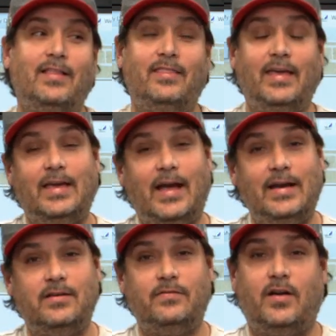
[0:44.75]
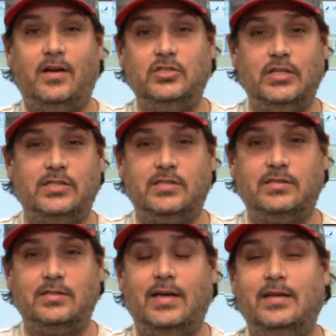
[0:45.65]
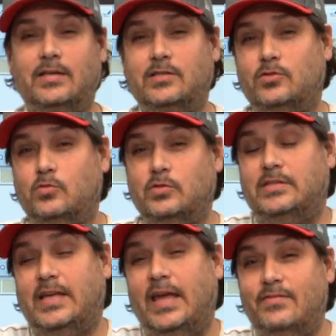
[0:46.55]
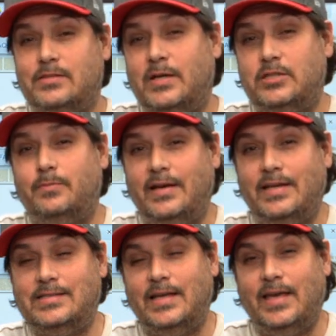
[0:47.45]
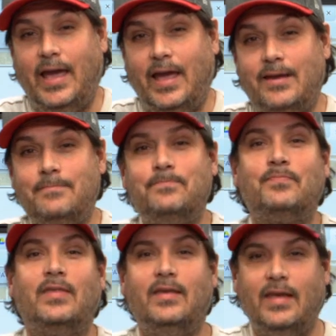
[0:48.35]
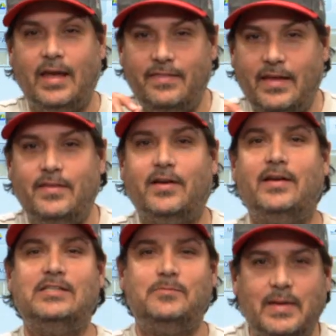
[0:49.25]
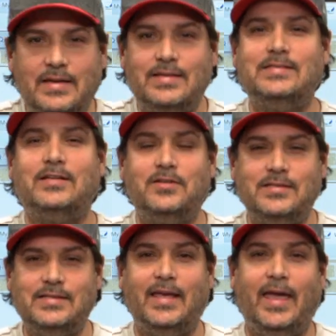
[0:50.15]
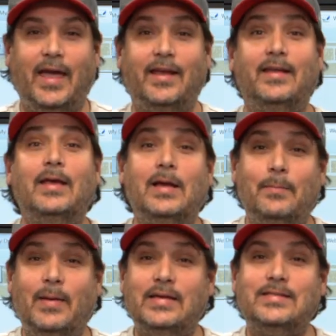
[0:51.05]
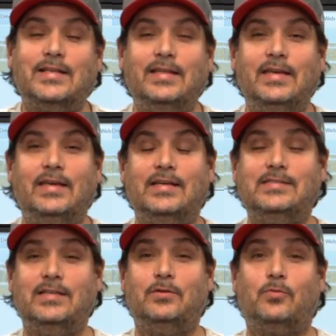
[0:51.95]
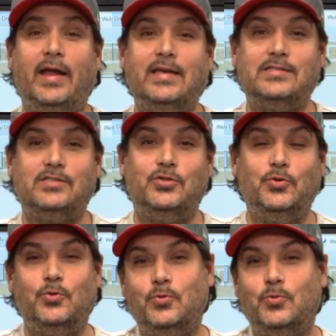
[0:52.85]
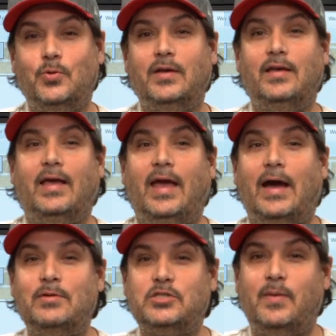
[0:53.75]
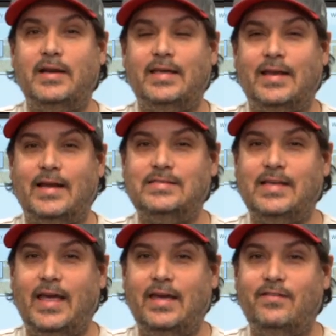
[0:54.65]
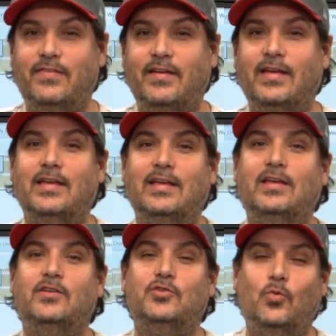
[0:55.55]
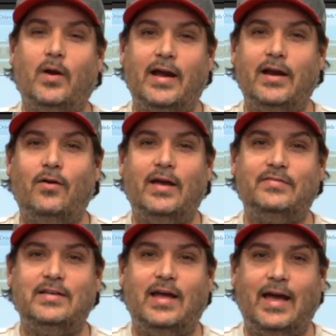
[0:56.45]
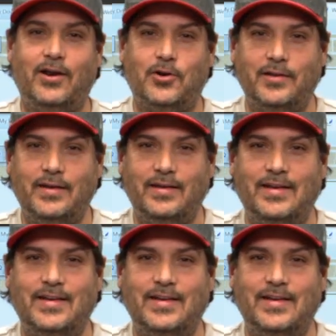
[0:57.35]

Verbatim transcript: they kind of are just going to save as much money as they can and then they're going to spend as little as they can. Basically, it's a race to how much money can I save to where I don't have to die early